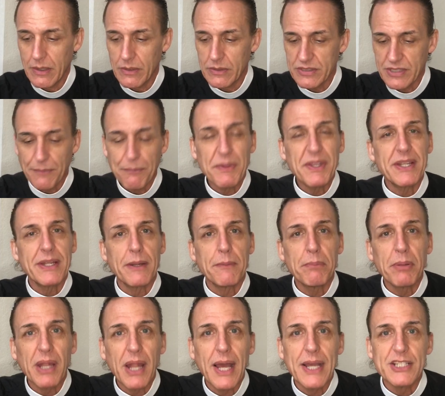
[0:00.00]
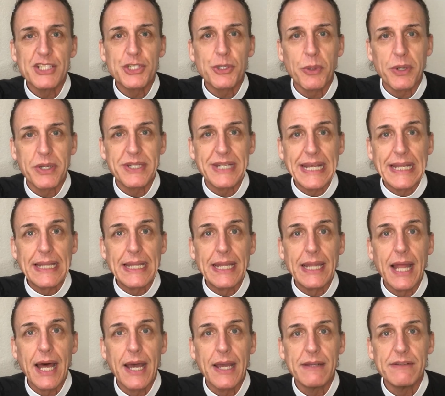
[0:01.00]
something that applies to our daily
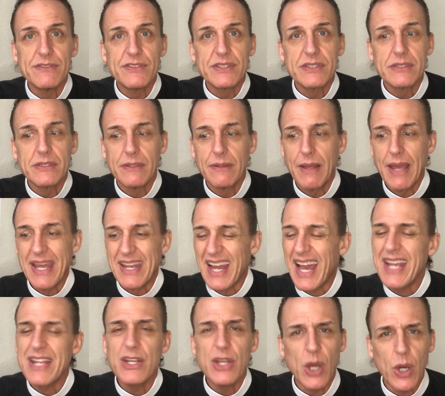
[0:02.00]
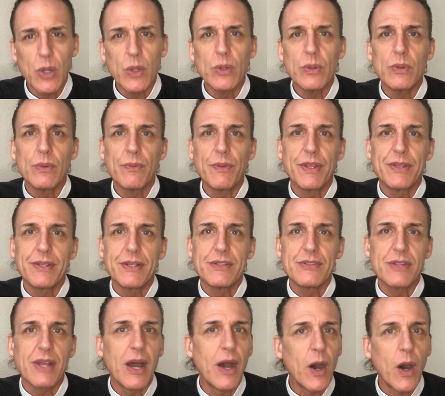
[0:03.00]
lives. And I know that there's,
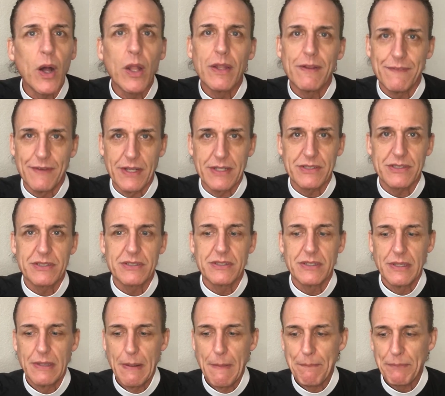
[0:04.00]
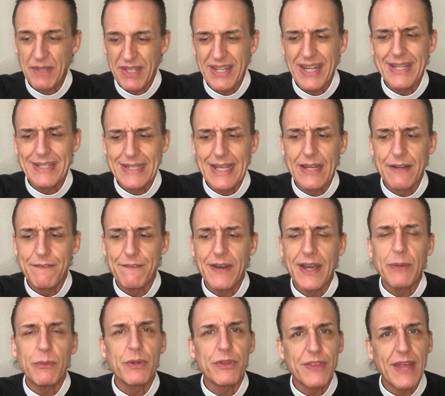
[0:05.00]
all of us can
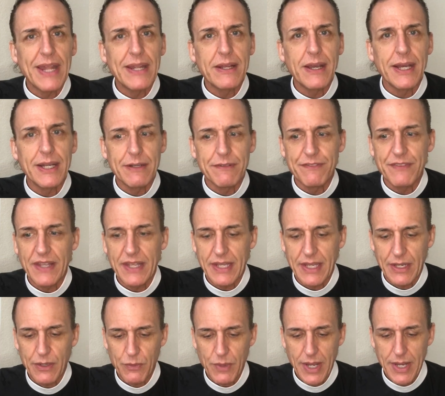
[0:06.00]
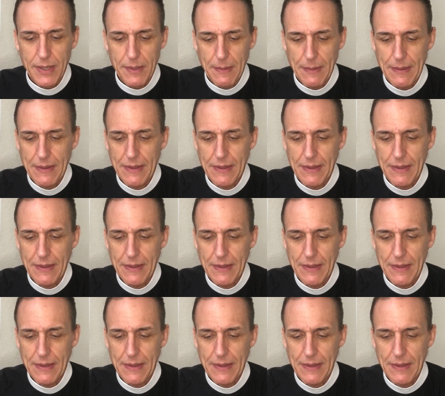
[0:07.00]
identify with that kind of thinking, right?